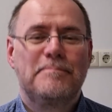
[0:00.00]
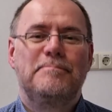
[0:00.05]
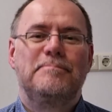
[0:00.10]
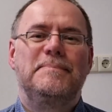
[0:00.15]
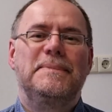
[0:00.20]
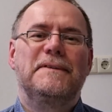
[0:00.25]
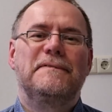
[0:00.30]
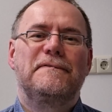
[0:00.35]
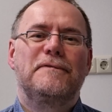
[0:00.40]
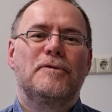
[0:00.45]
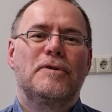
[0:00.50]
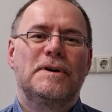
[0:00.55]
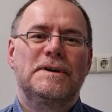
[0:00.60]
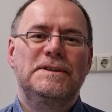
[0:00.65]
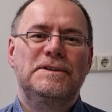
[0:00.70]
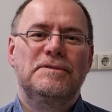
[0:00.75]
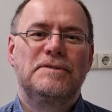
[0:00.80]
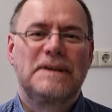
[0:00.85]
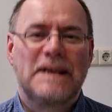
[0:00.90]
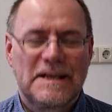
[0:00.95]
before
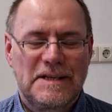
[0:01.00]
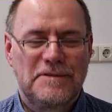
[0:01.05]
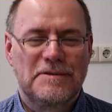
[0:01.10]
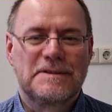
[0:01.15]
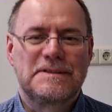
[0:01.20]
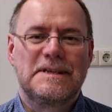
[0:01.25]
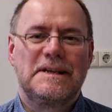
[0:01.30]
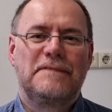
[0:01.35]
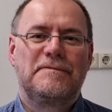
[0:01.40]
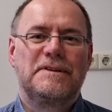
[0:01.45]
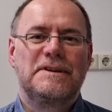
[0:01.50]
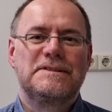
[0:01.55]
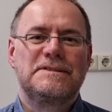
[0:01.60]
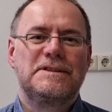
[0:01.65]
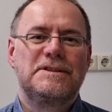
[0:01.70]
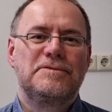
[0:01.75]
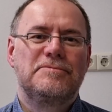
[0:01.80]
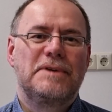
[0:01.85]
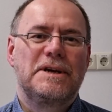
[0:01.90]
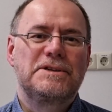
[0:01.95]
you get yourself in a
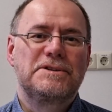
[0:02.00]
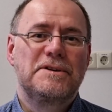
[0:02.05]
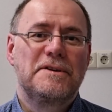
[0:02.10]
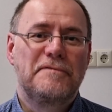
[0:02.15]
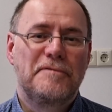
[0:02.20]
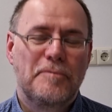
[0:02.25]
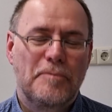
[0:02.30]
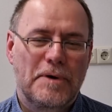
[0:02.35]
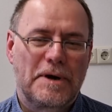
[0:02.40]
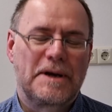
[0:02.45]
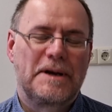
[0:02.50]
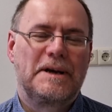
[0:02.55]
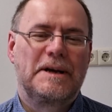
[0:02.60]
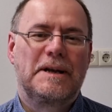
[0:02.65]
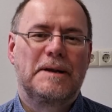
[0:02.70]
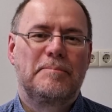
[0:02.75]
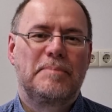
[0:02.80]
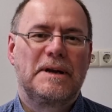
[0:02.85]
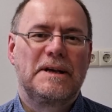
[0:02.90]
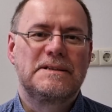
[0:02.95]
situation of working in
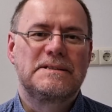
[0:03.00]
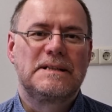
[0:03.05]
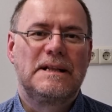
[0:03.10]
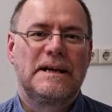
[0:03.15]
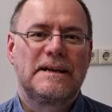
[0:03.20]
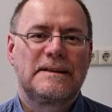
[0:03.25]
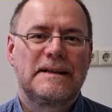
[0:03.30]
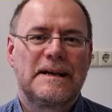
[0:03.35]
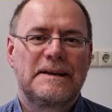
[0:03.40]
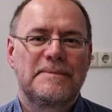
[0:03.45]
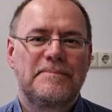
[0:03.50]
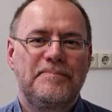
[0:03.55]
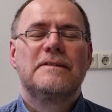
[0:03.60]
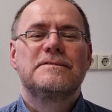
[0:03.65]
a place like that.